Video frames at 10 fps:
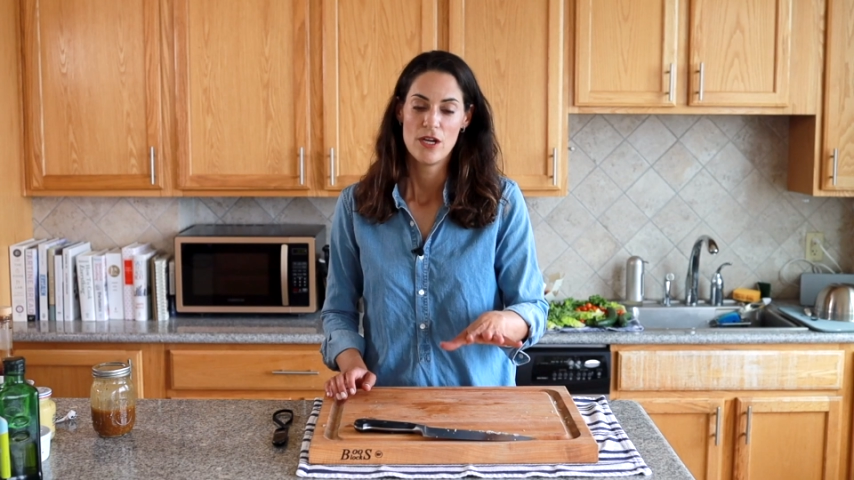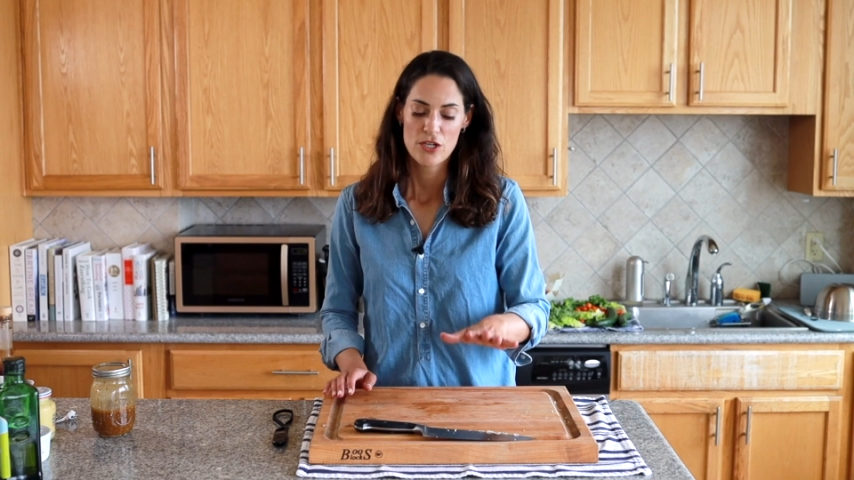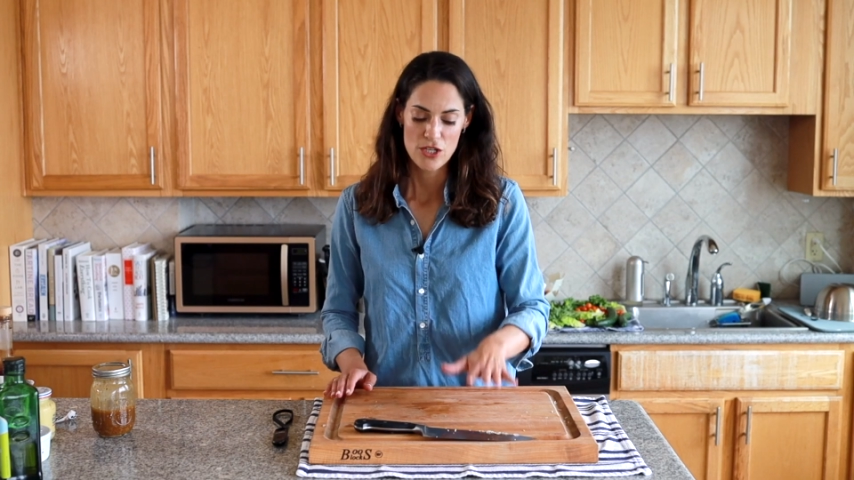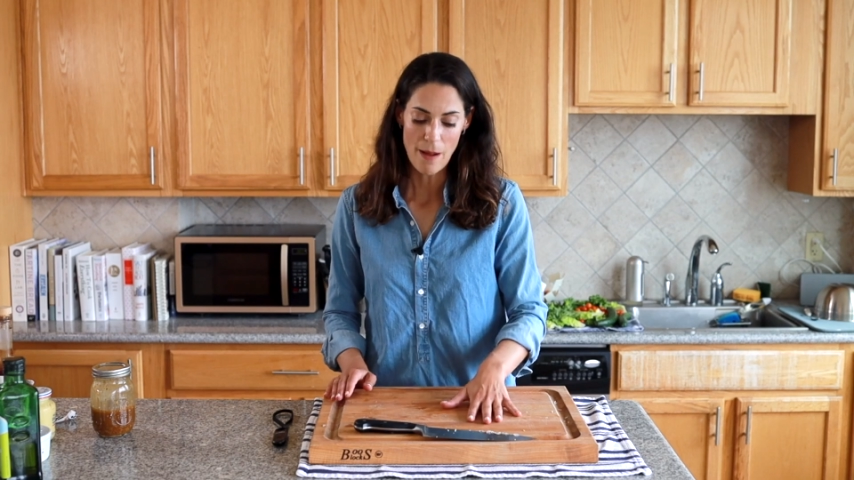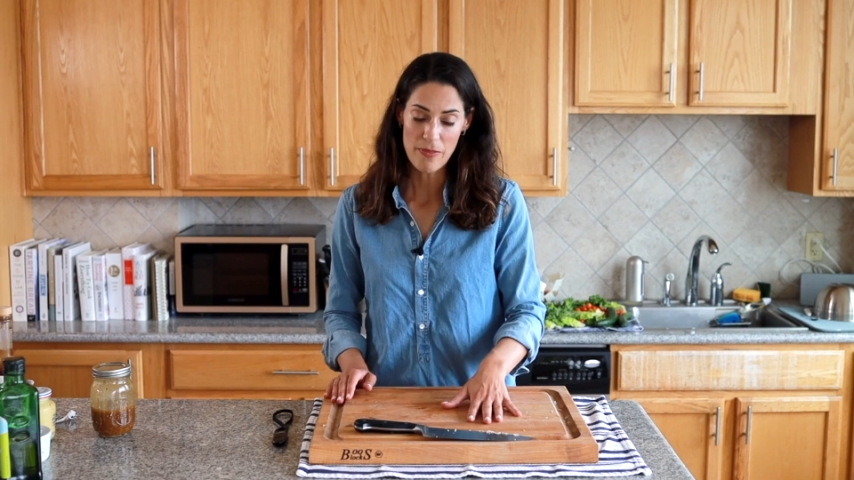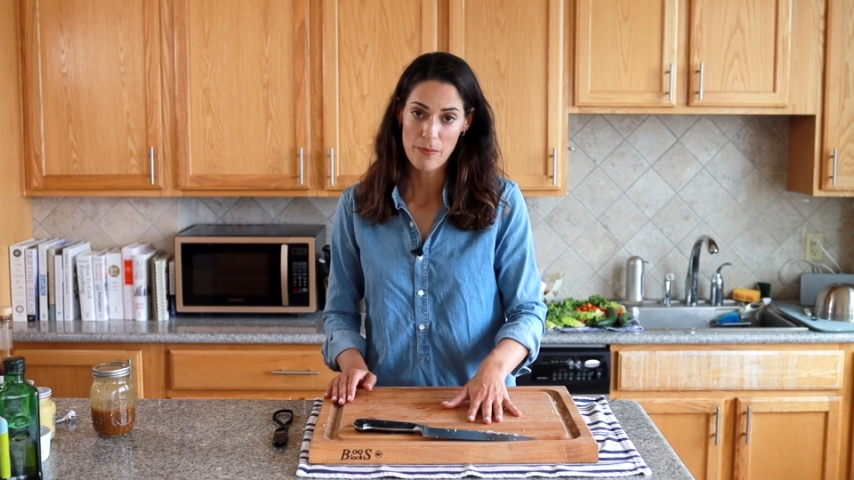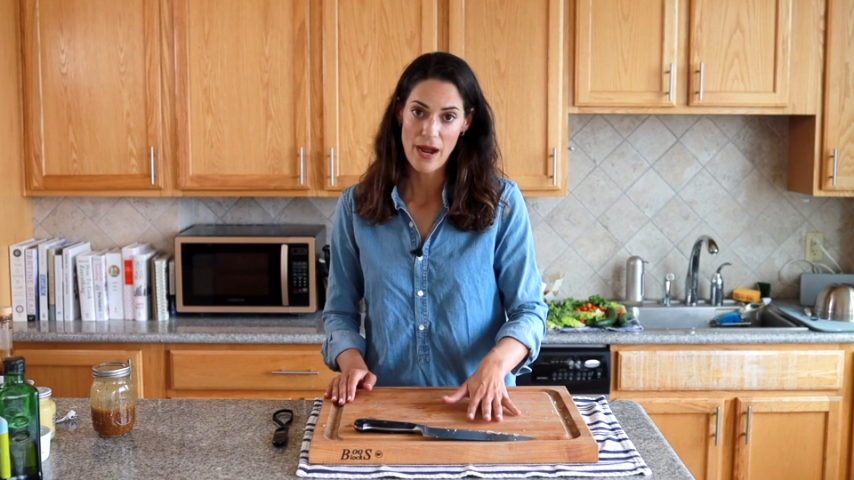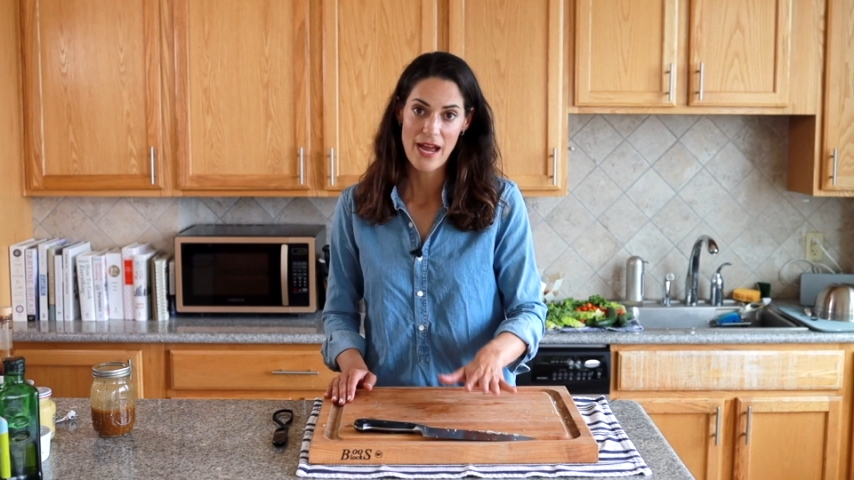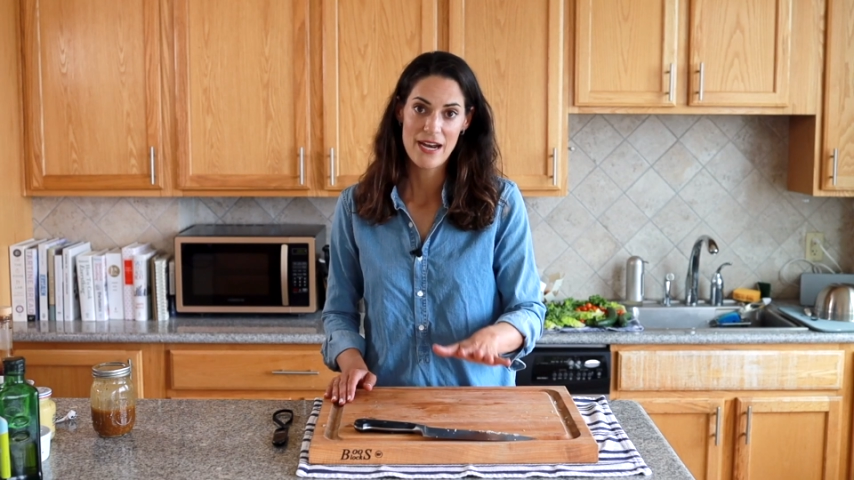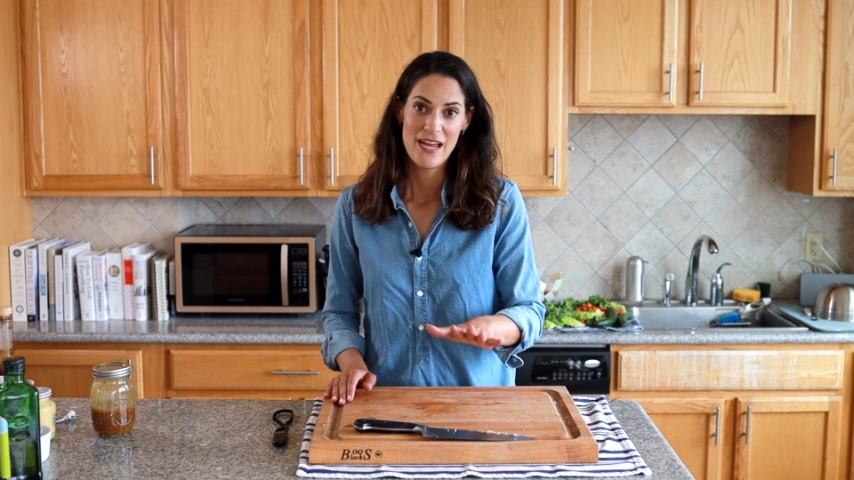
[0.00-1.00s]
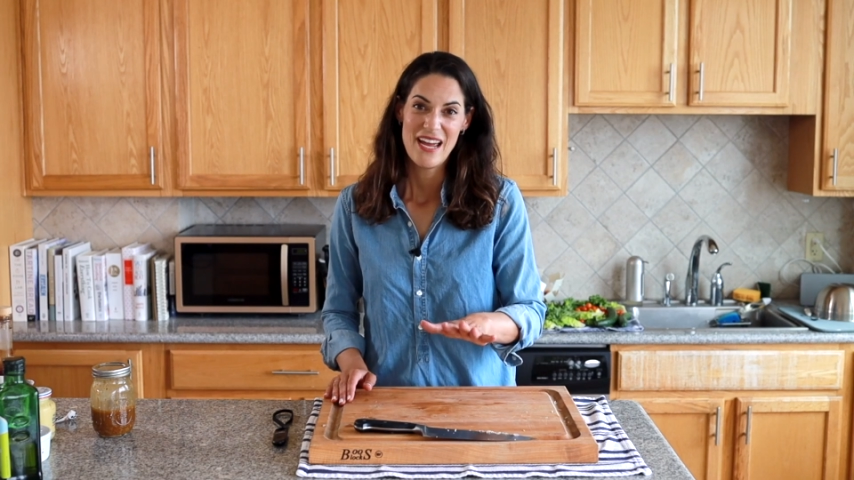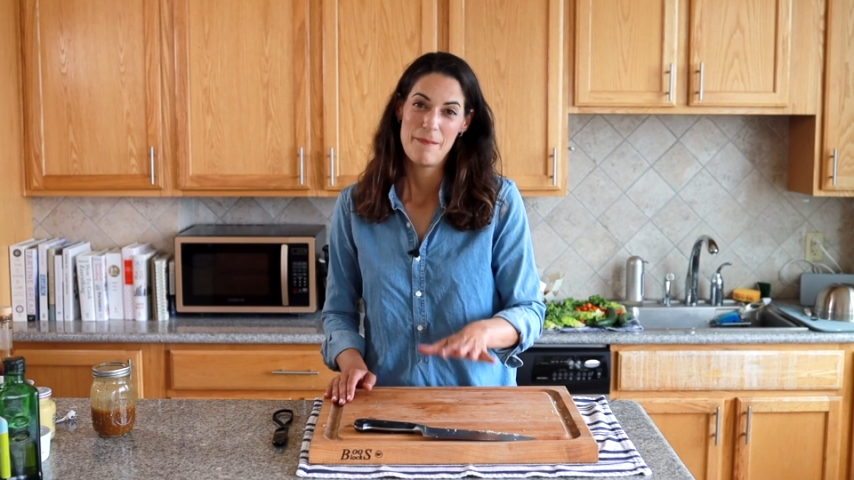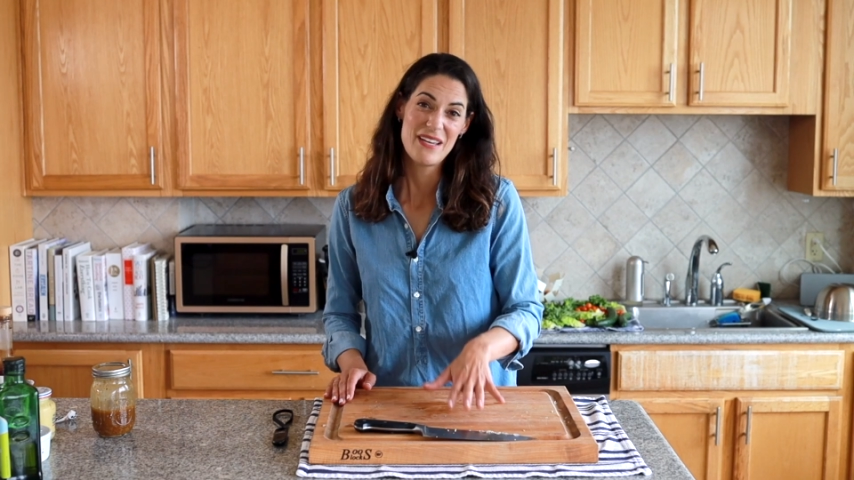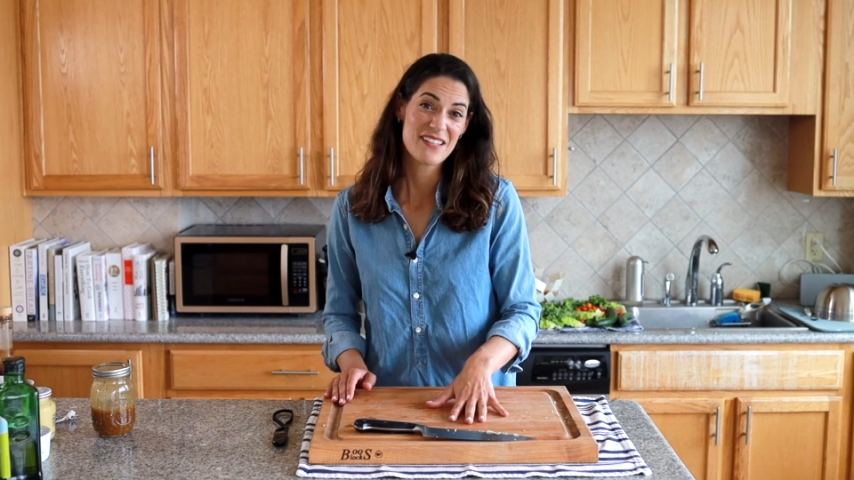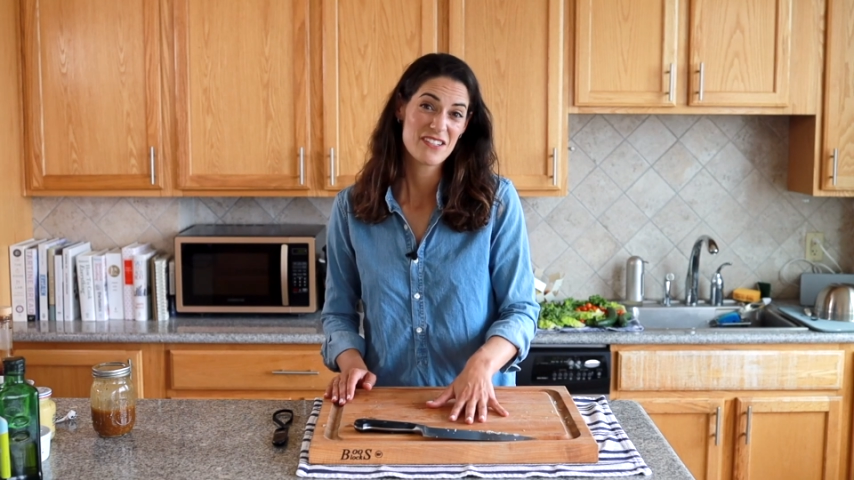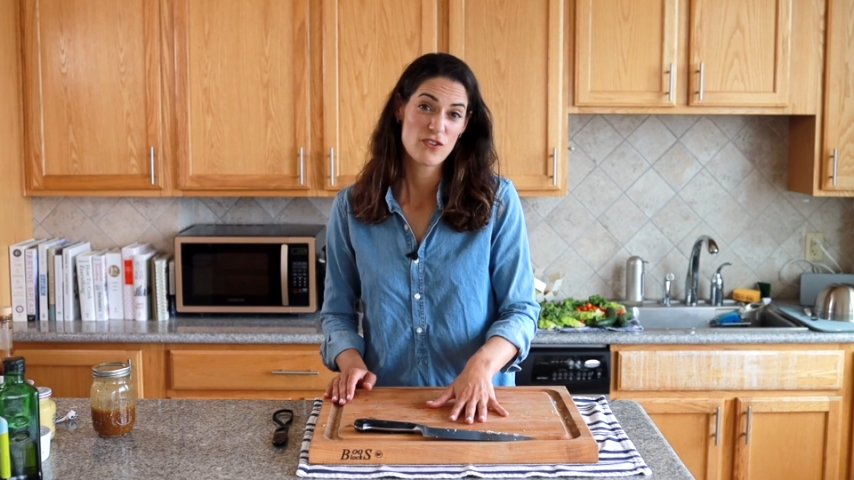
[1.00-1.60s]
chop the bread and basically